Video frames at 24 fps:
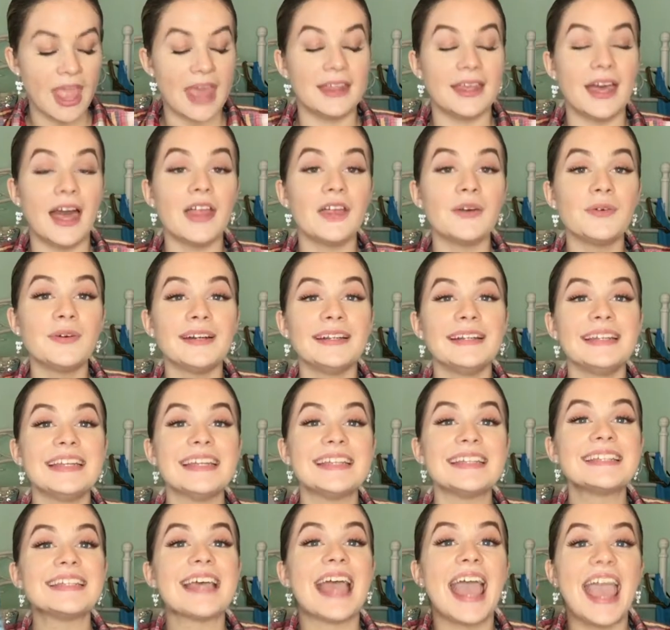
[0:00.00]
And the other one
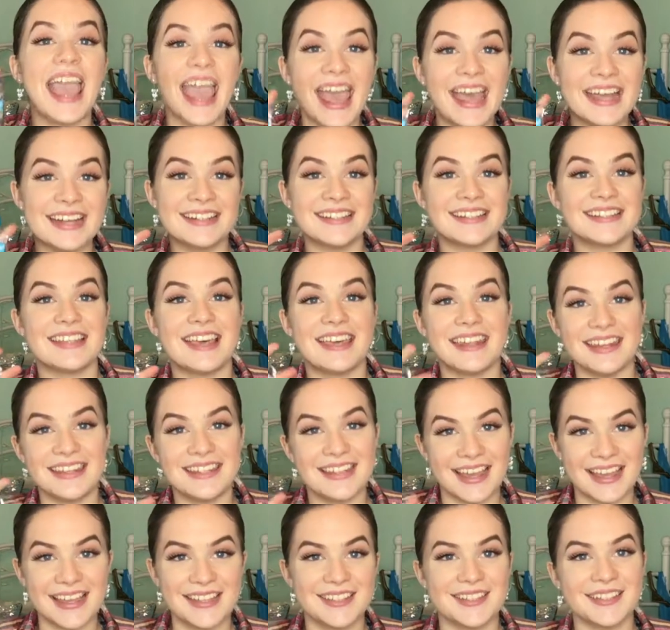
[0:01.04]
is hand
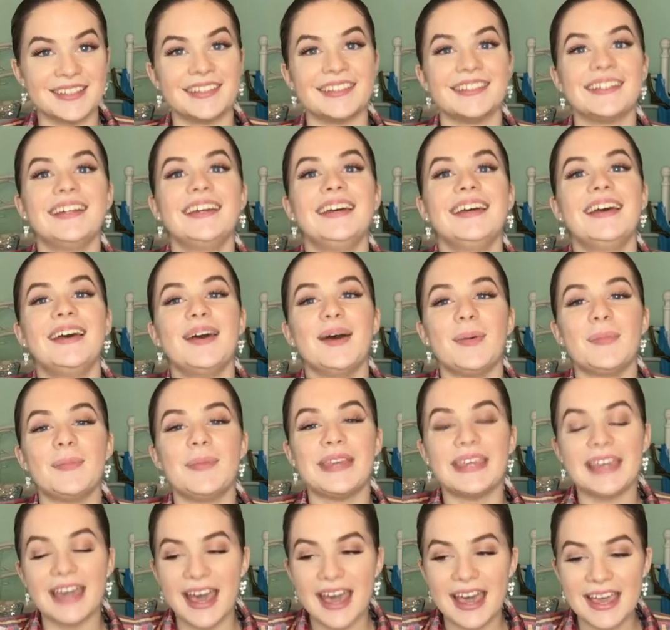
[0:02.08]
sanitizer,
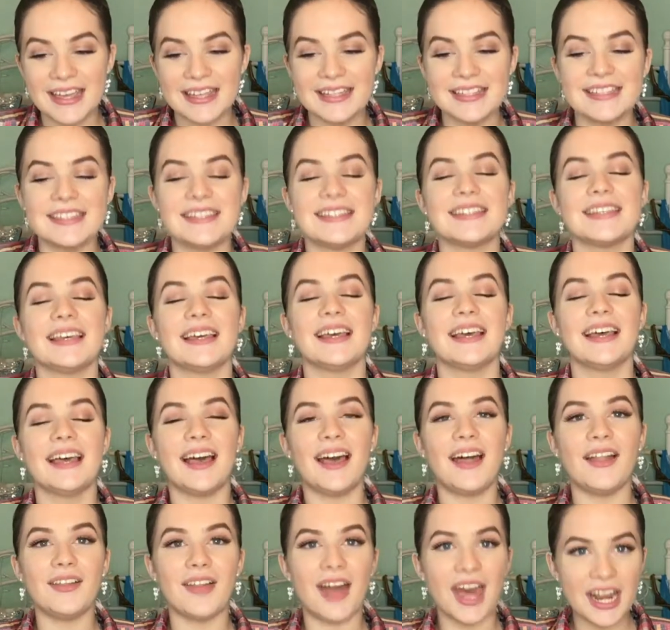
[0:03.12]
because
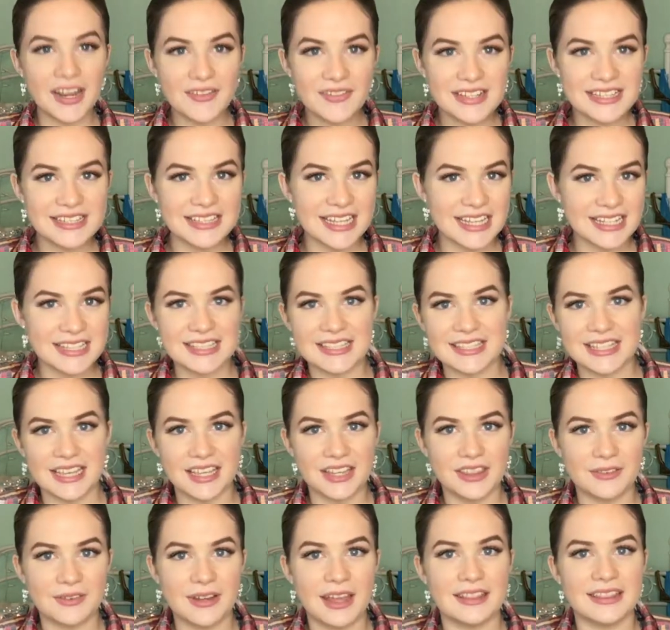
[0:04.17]
a lot of us get
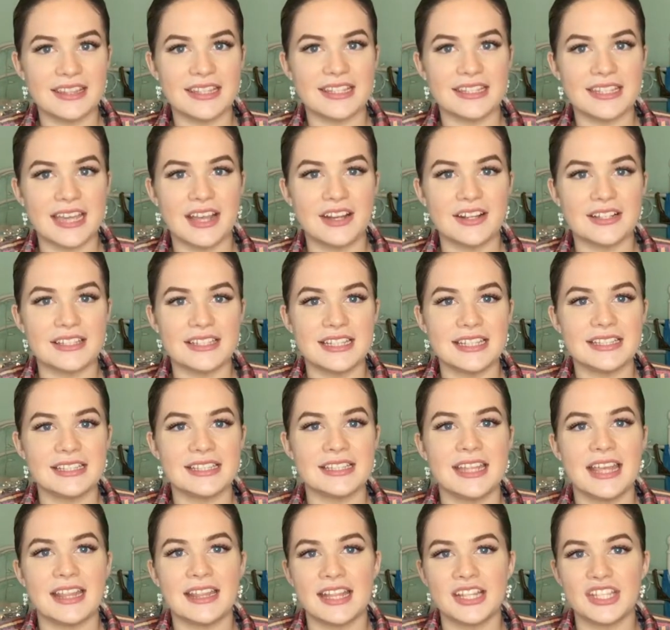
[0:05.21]
sick throughout the entire
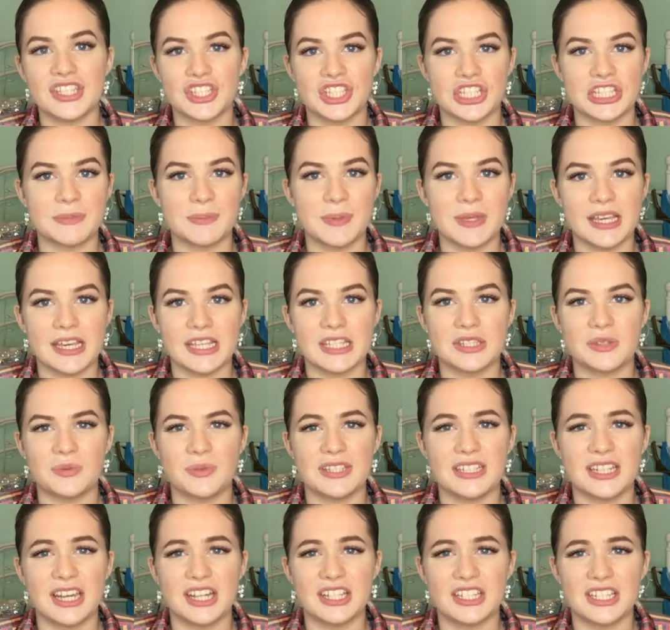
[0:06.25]
season, and that's just because
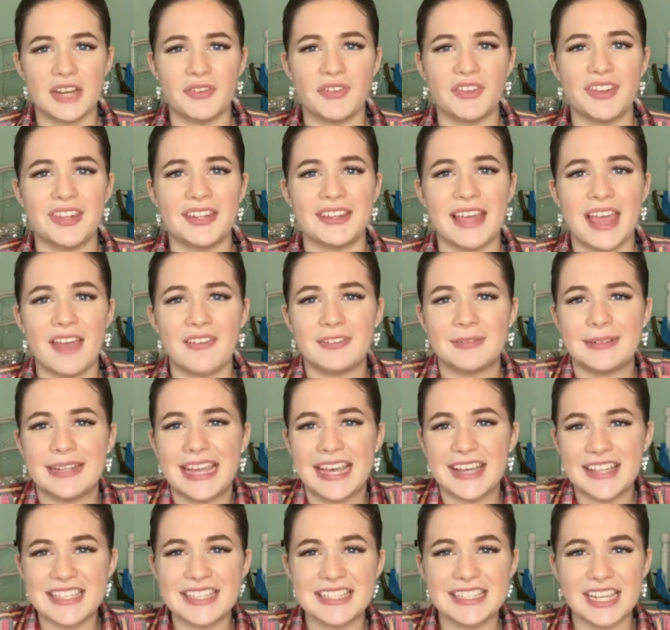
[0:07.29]
we touch everything that everybody
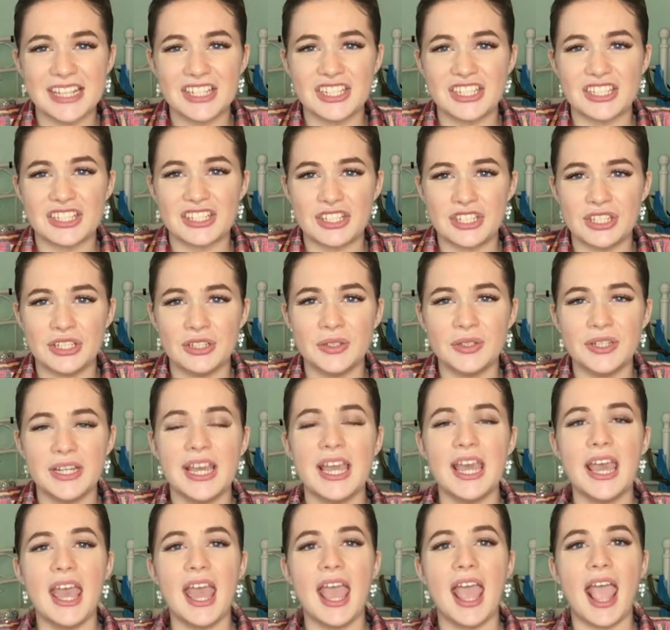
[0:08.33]
else touches too.
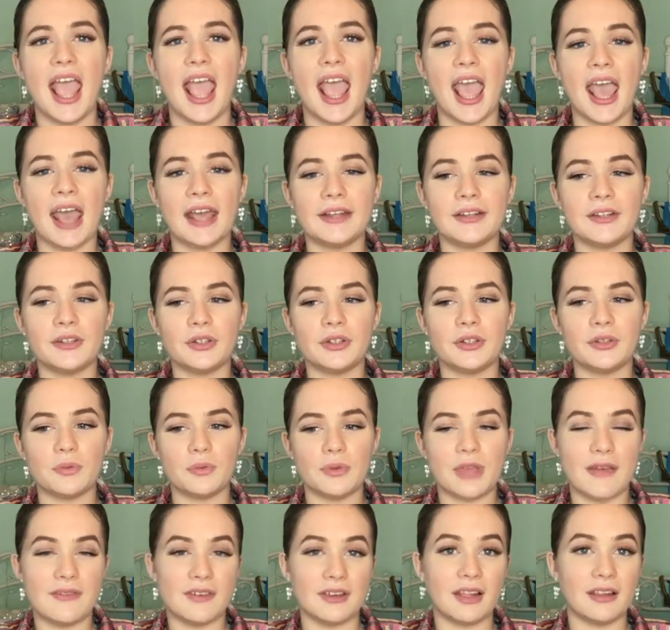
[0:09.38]
And
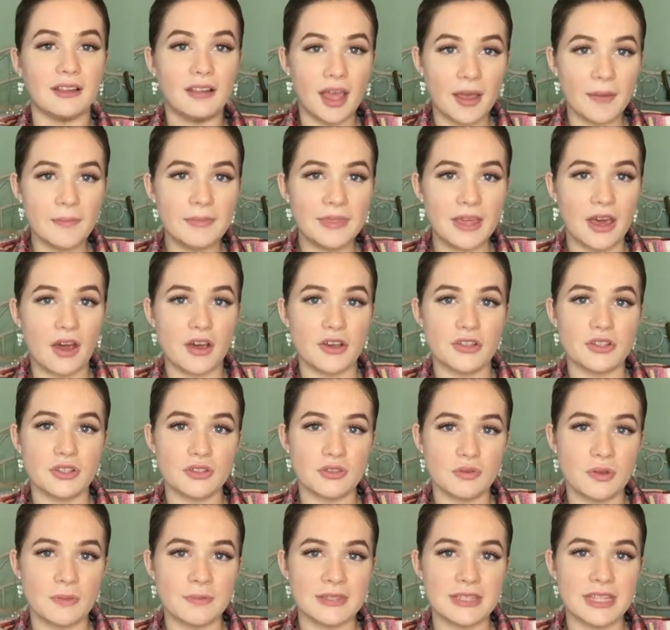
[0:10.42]
we have a club that also
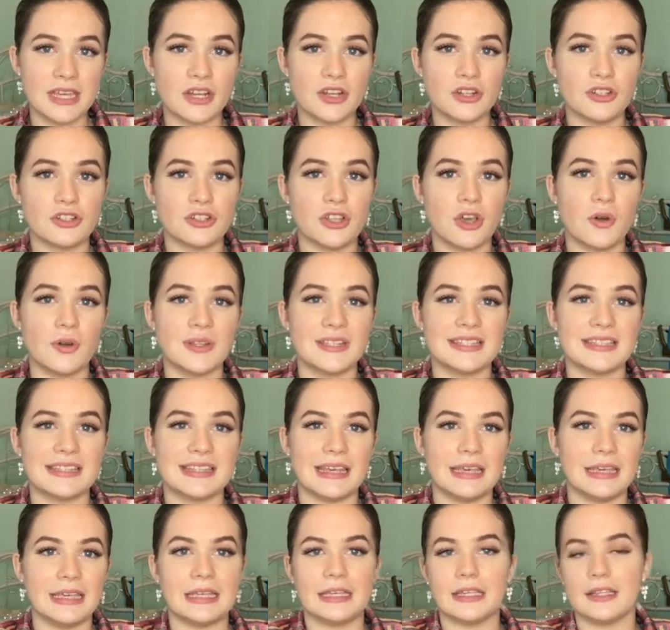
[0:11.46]
swims there, so it's
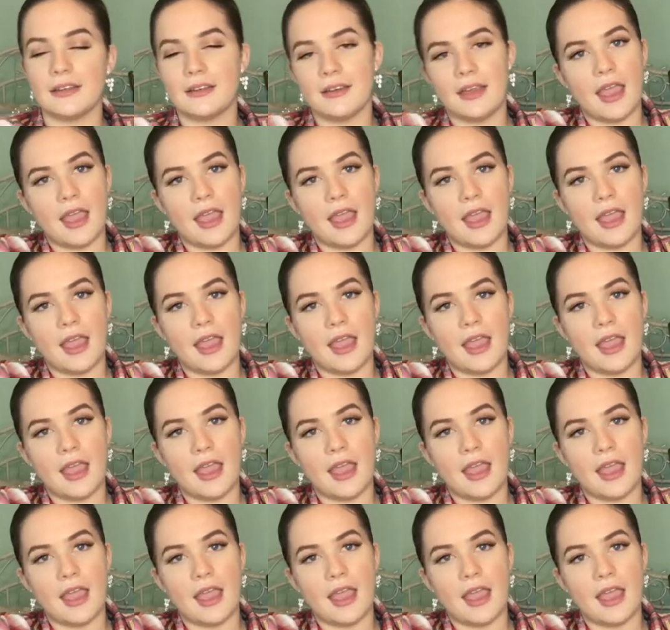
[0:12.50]
like